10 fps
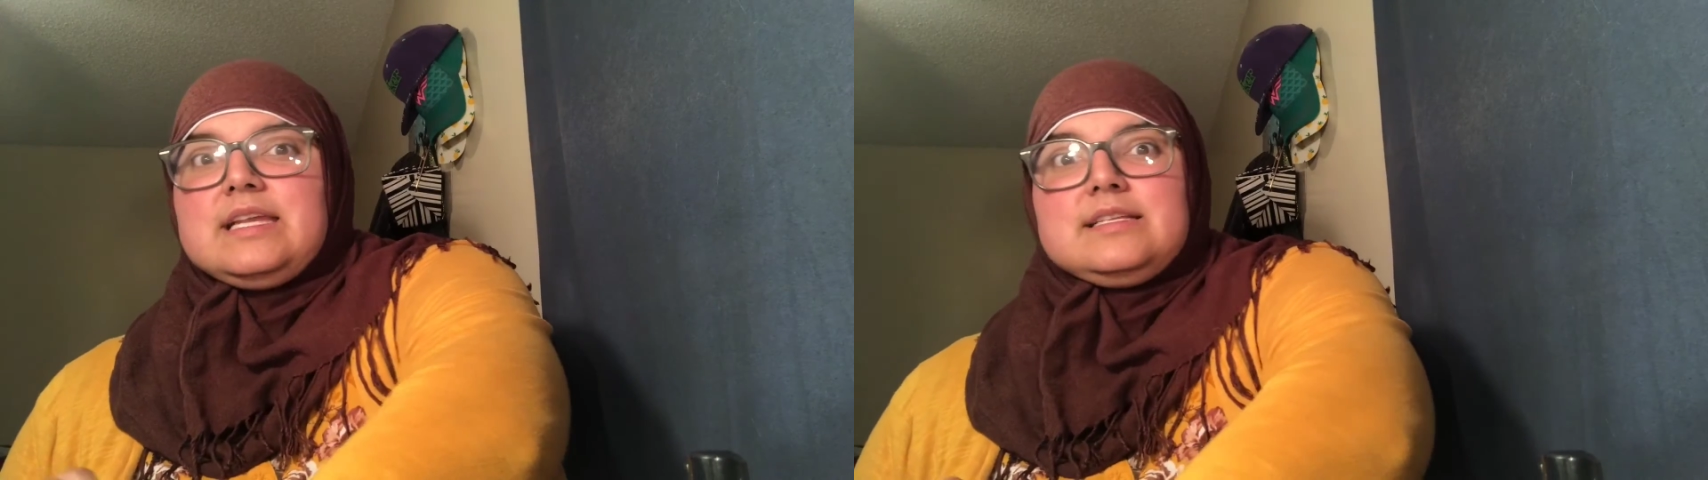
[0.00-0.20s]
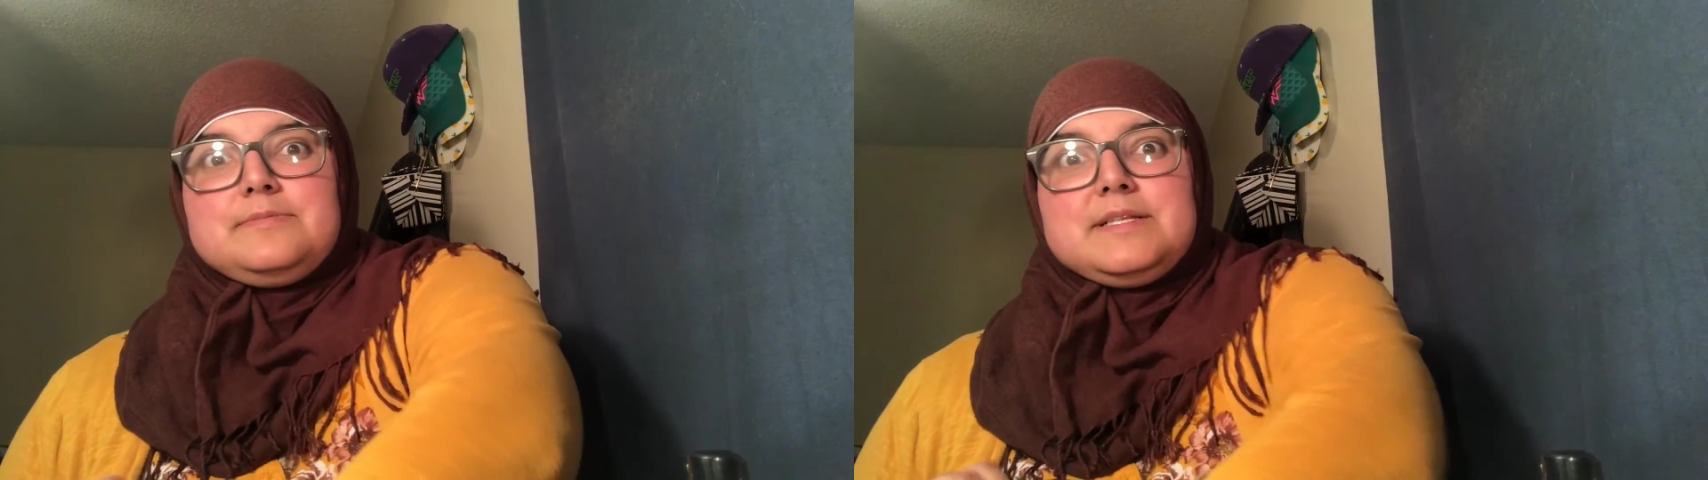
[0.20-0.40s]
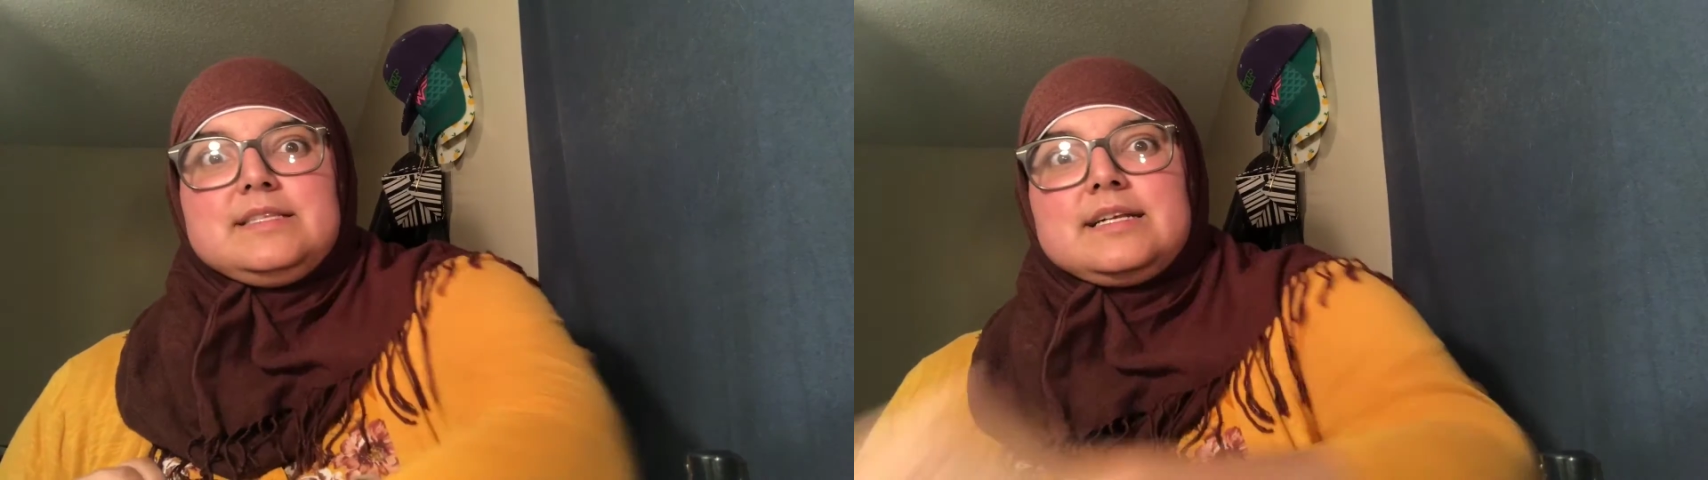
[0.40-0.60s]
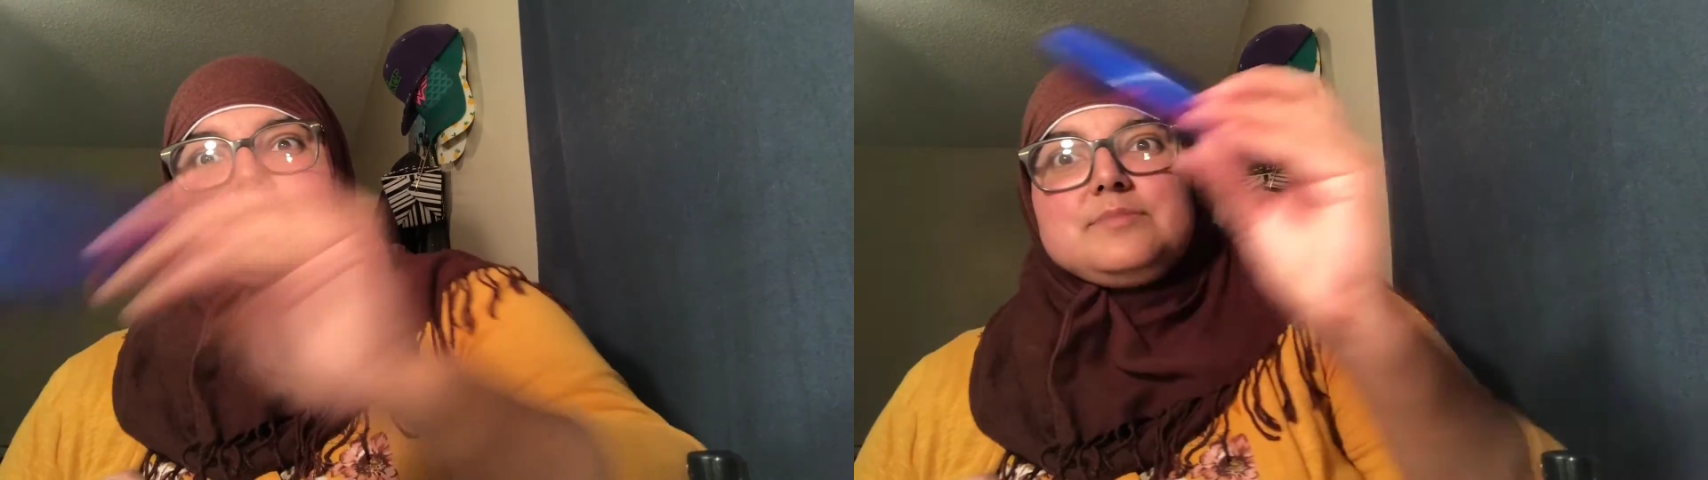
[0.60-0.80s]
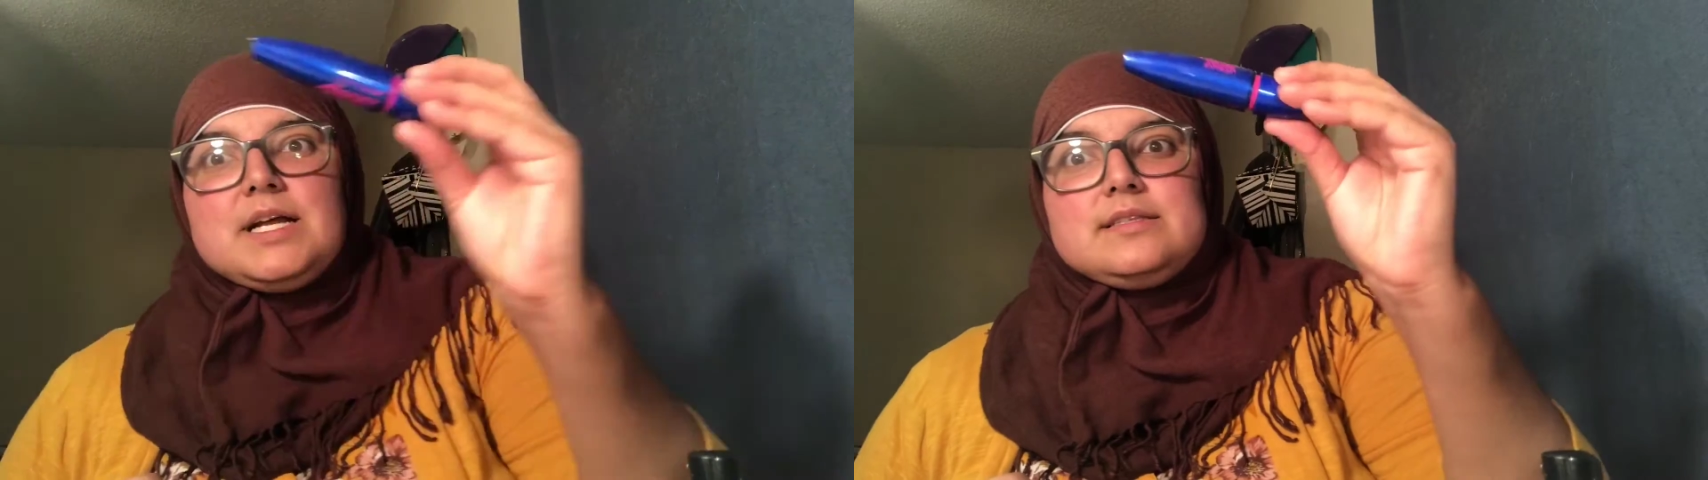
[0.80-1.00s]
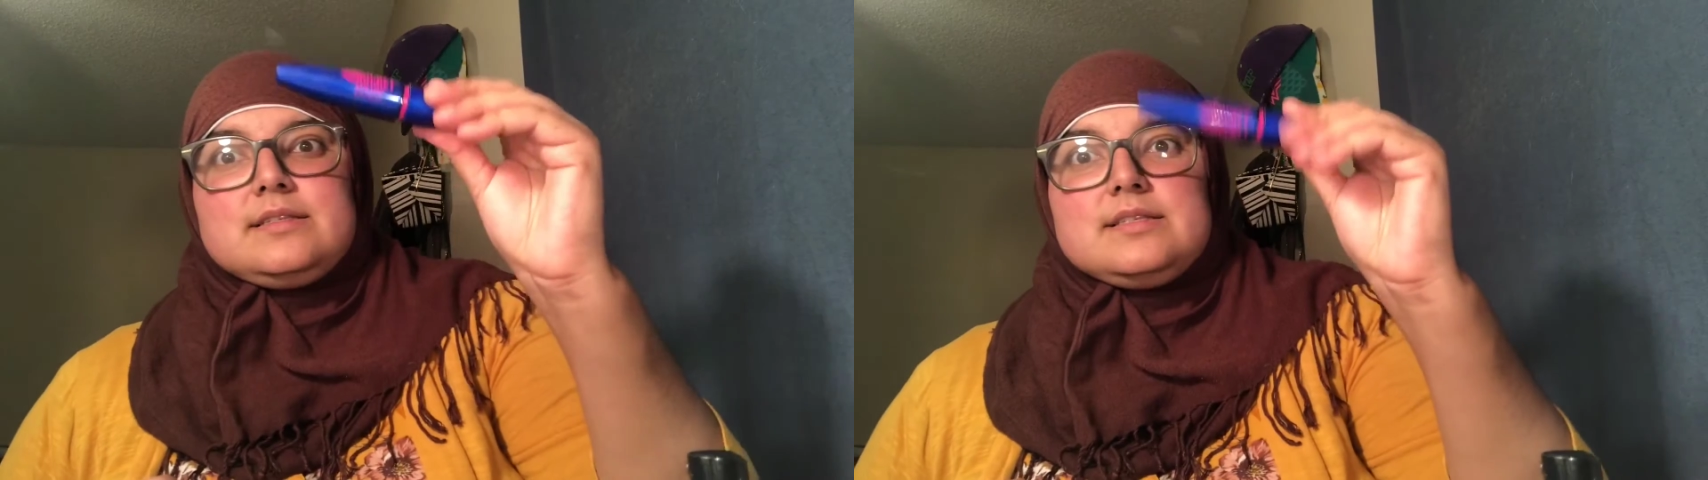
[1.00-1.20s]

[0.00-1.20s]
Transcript: then it's been 6 months,